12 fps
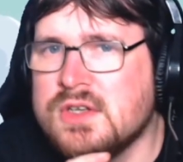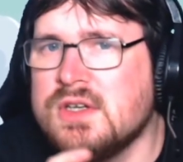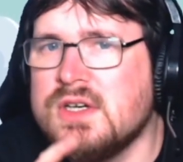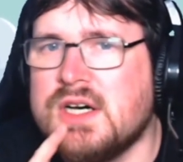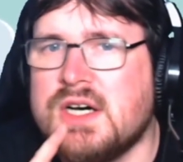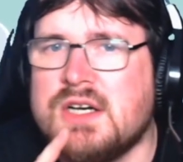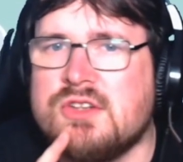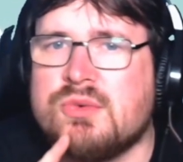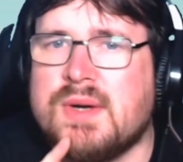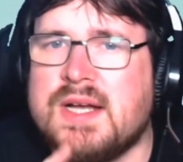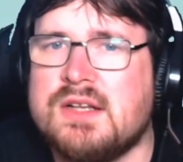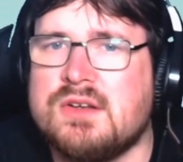Uh,
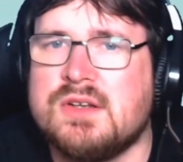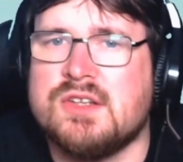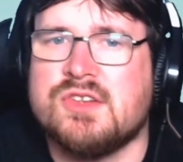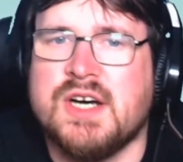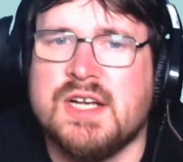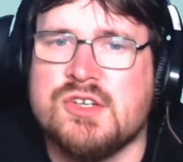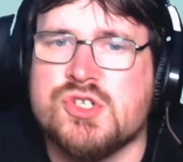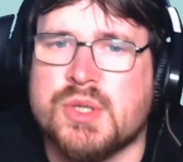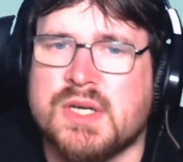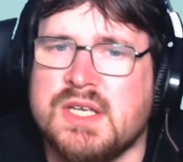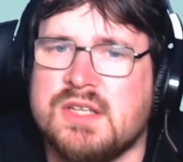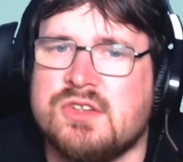Duraludon is kind of
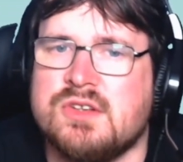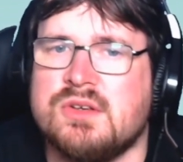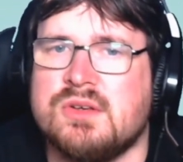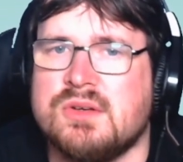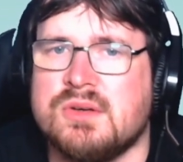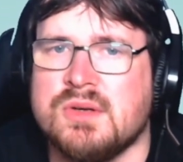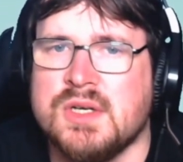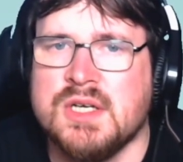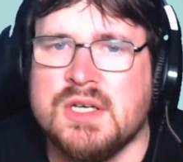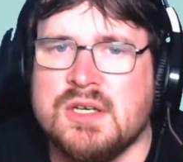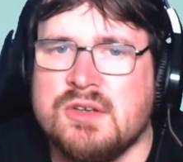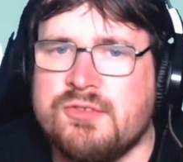tricky to
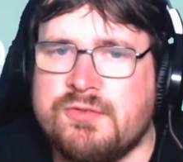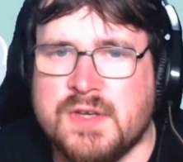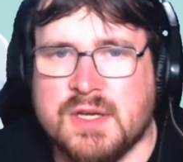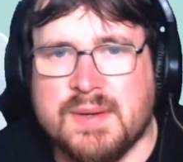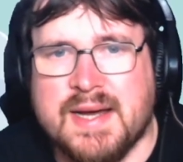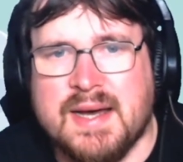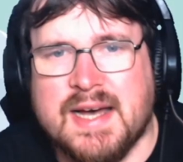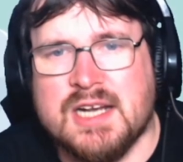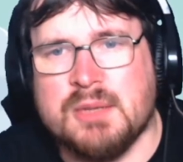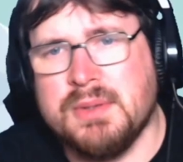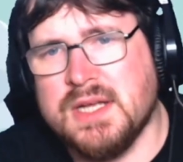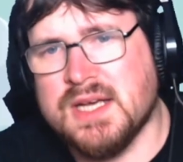figure out how
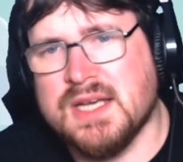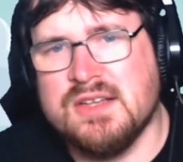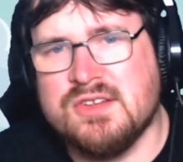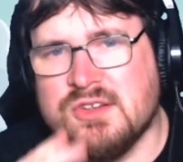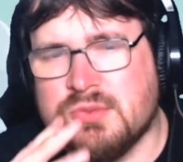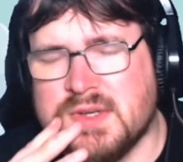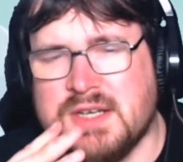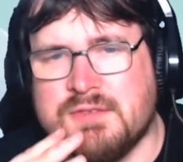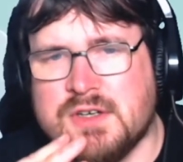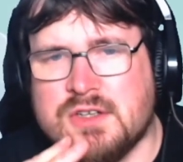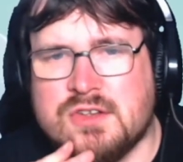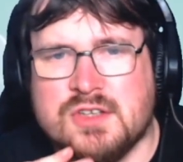to play against. It's really
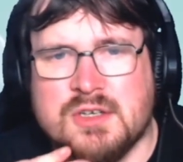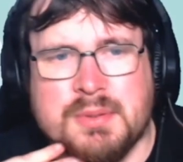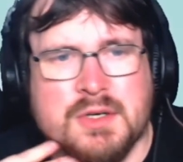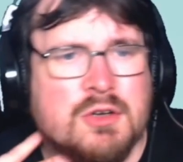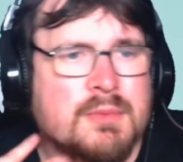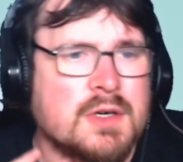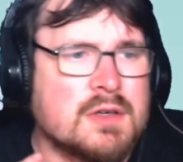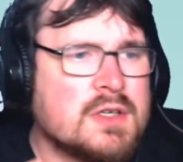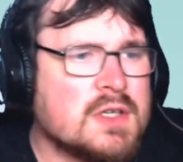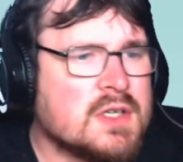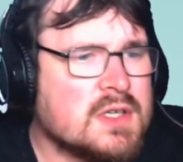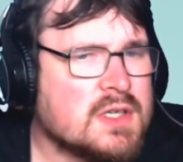versatile Pokemon.
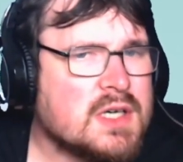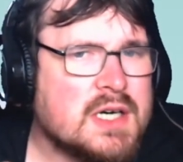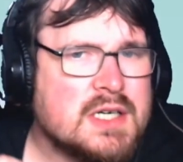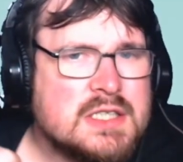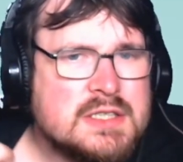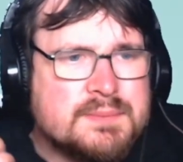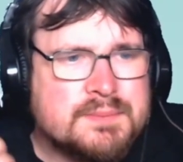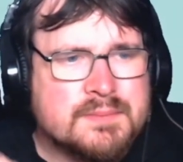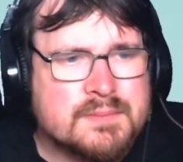Um,